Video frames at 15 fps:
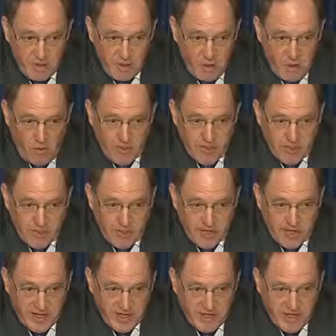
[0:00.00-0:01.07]
Always
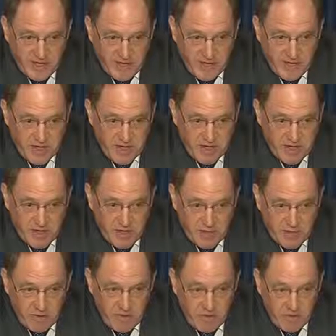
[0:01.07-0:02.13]
predicts that recovery will